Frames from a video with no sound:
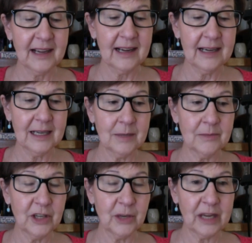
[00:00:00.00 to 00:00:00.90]

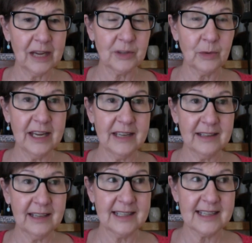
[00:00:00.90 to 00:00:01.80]
We have to wait. And
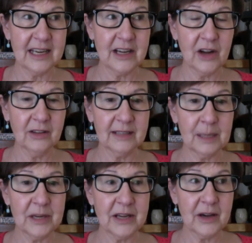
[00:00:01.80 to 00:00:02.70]
they'd say, no, let
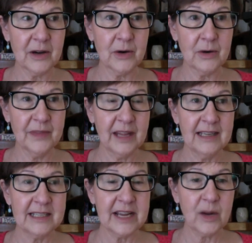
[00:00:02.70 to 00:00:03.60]
me go
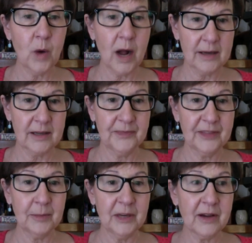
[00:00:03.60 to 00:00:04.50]
take a walk.
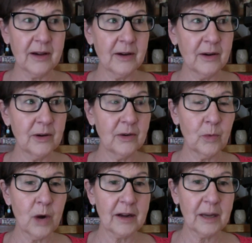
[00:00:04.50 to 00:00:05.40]
Let me go
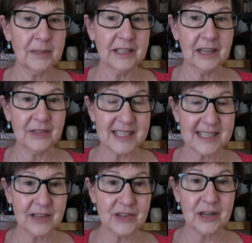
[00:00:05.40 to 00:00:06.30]
walk up and down the
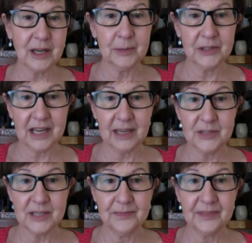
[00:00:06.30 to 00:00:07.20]
stairs a couple times.